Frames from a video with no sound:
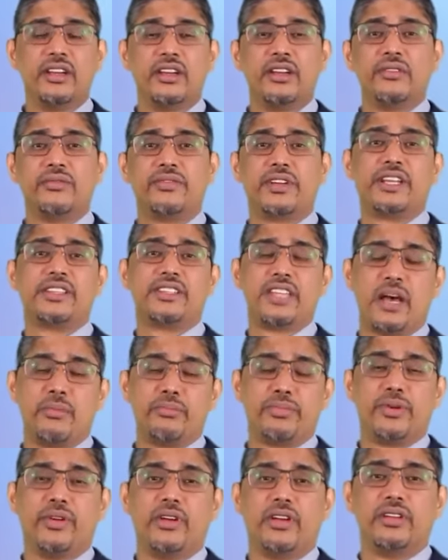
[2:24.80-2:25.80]
For
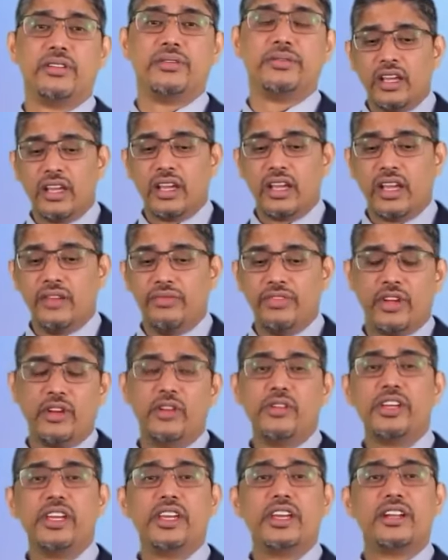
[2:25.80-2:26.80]
example, if you're
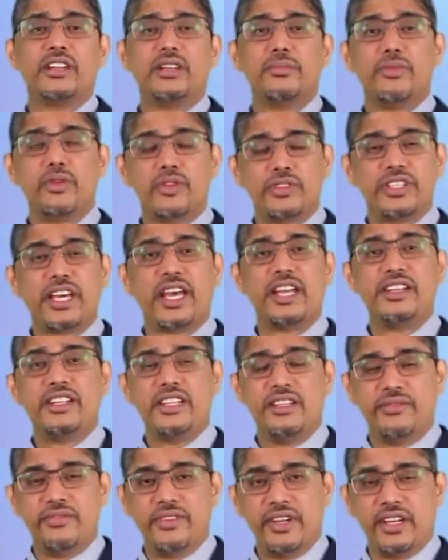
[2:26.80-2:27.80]
looking at the
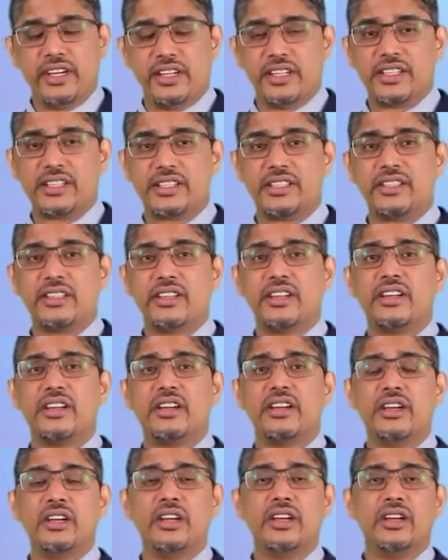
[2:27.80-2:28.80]
mortality figures,
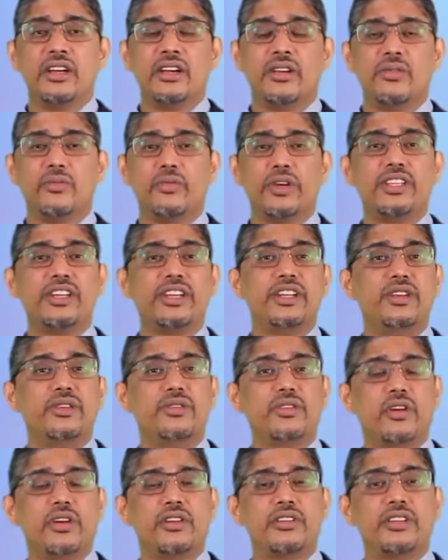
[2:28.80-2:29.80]
whether you
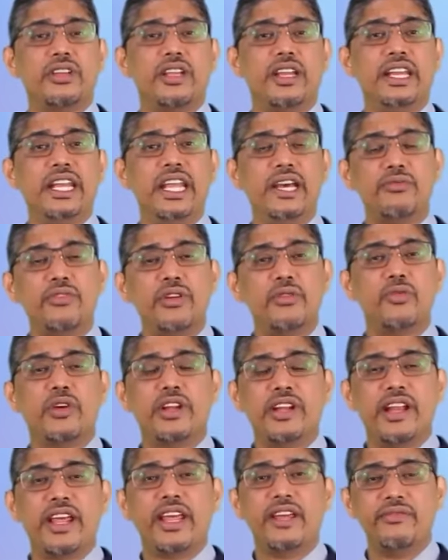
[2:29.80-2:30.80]
got level
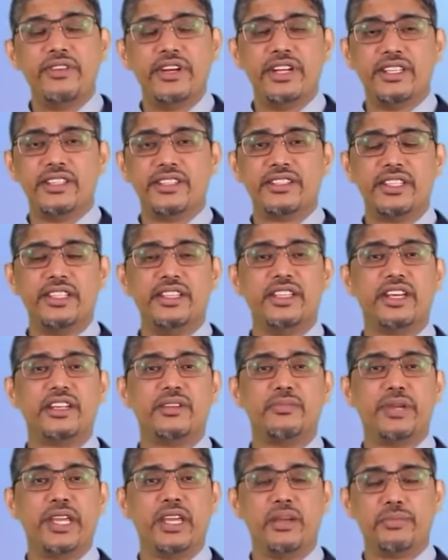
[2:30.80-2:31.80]
1 evidence in
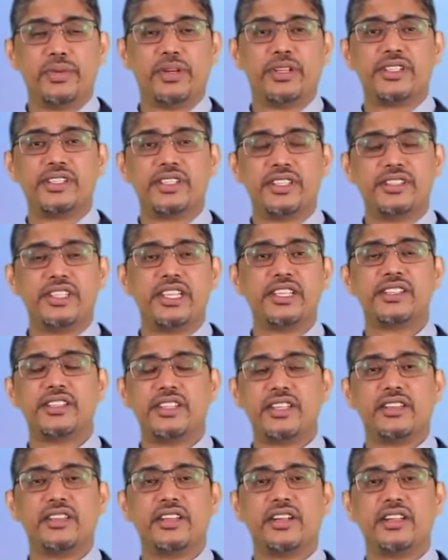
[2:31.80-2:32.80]
that paper
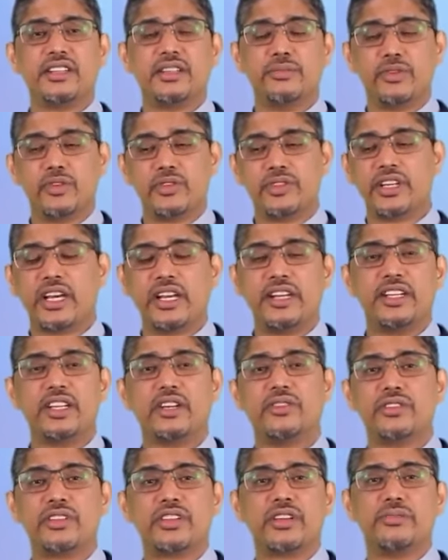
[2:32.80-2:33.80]
suggesting that the mortality
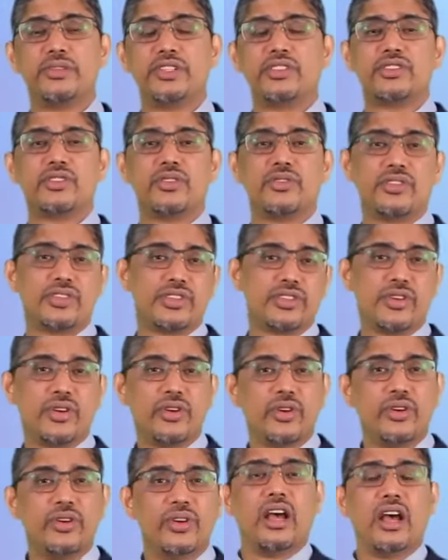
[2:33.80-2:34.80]
outcome is so and
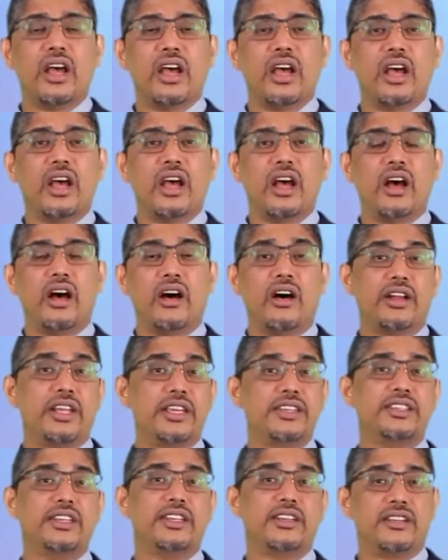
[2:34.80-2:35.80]
so, or
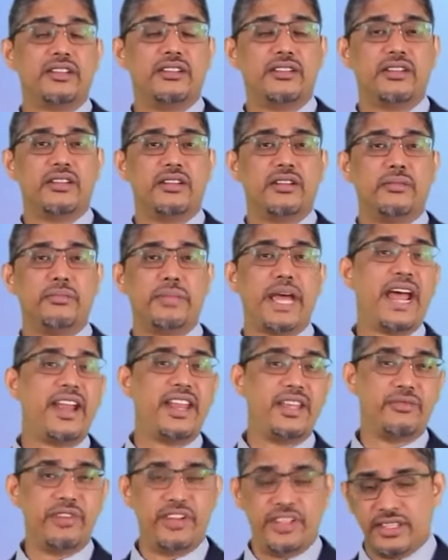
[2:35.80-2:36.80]
is it bad
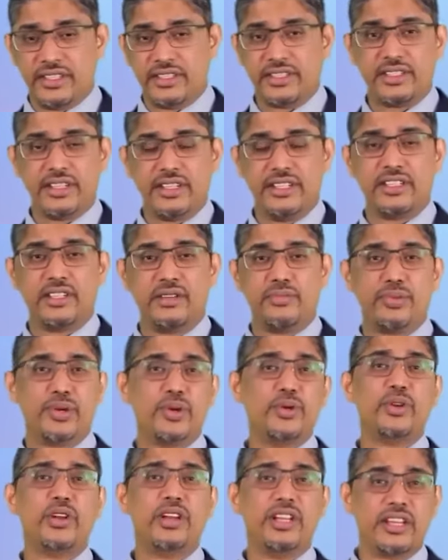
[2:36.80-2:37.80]
evidence, is it
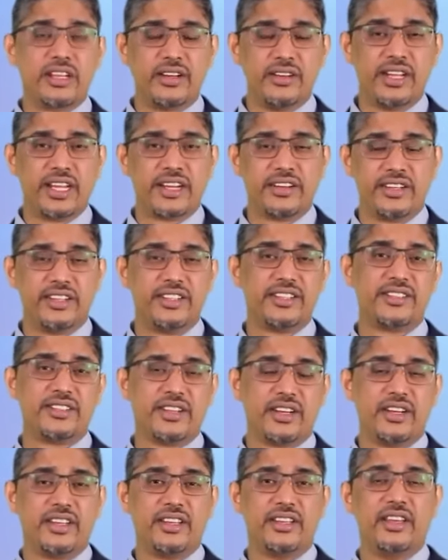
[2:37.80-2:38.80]
poorly conducted
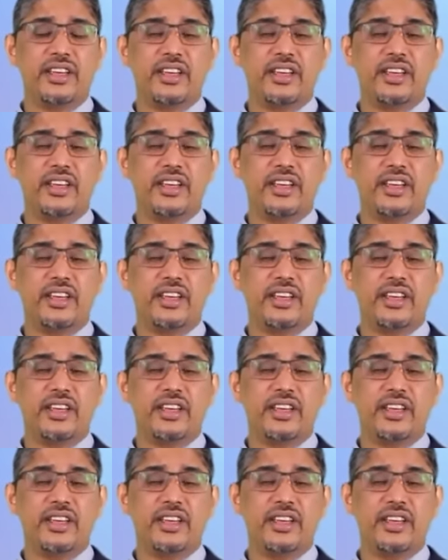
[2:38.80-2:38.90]
study.